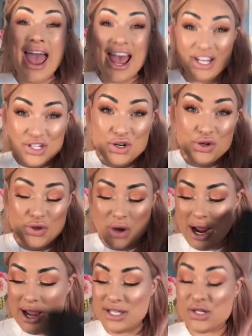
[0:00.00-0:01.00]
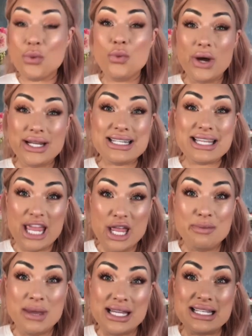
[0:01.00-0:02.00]
and show you guys what
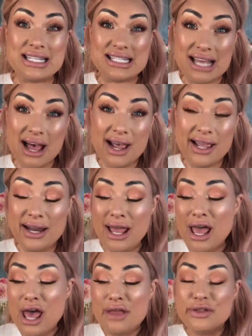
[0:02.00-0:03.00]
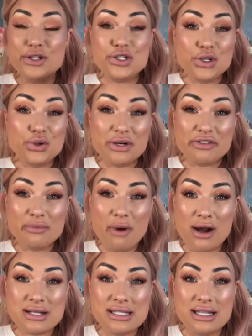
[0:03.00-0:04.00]
came inside. There are two different
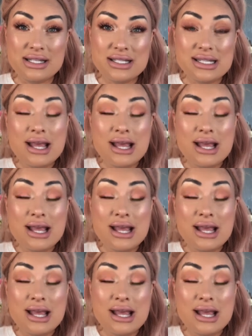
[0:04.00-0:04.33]
boxes